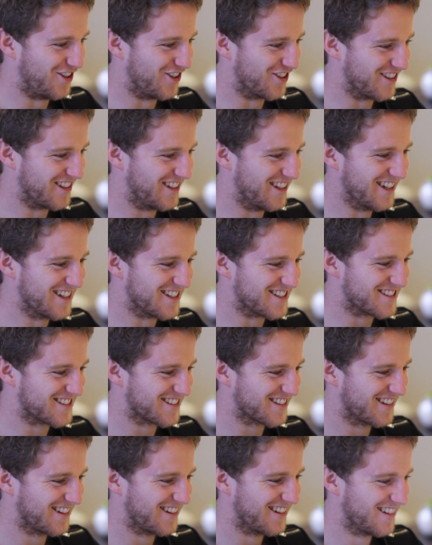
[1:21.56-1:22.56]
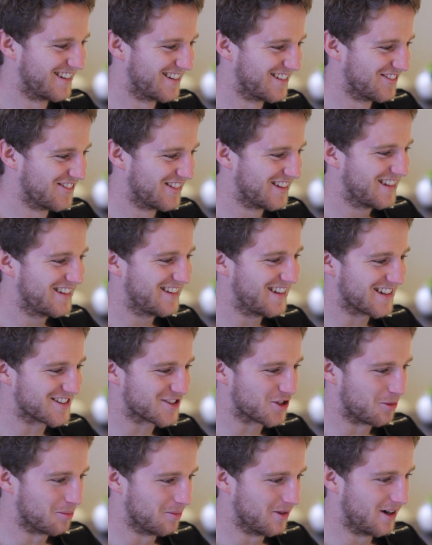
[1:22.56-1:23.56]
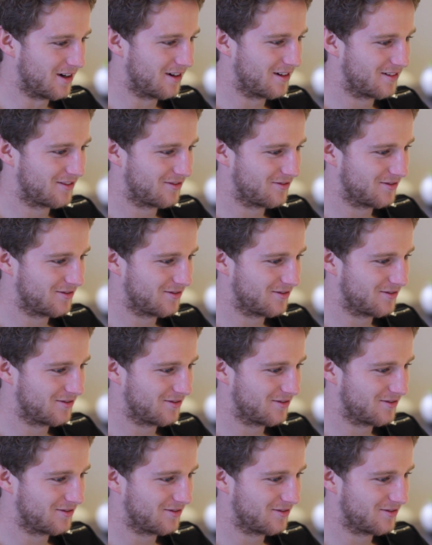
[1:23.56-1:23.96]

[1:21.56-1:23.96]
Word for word: oh yes, that's off there.